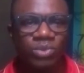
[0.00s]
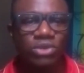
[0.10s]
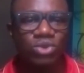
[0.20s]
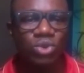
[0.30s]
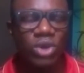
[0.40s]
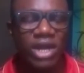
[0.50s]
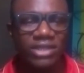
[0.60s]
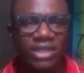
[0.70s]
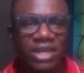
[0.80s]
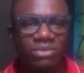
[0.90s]
so I
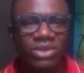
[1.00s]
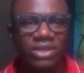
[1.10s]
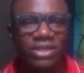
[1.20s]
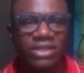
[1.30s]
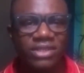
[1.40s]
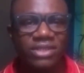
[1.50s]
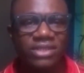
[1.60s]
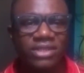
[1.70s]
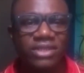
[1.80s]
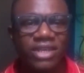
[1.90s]
tell them this is
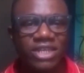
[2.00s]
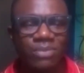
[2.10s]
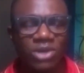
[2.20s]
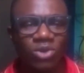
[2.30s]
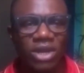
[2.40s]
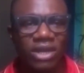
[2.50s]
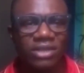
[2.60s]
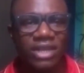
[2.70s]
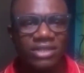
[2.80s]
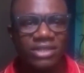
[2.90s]
the rate per dollar,
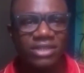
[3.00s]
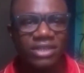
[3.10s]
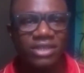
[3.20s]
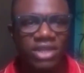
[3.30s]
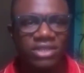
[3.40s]
that is the